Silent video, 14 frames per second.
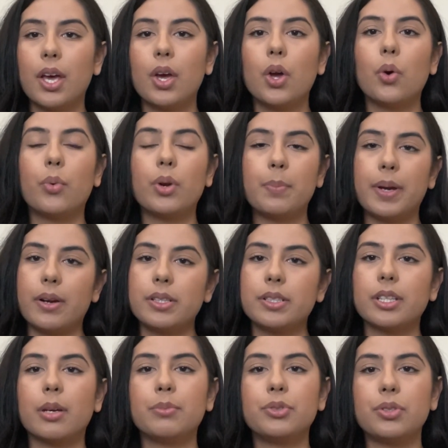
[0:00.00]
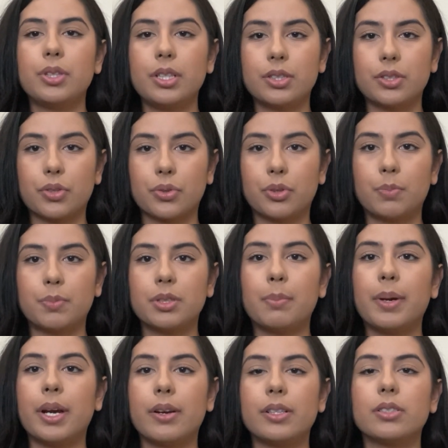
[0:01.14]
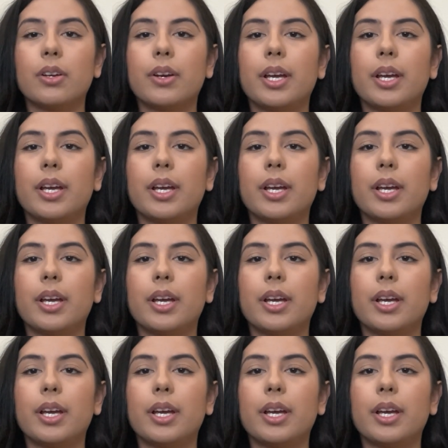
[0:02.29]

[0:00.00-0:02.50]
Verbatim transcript: When parents come to these groups, parents are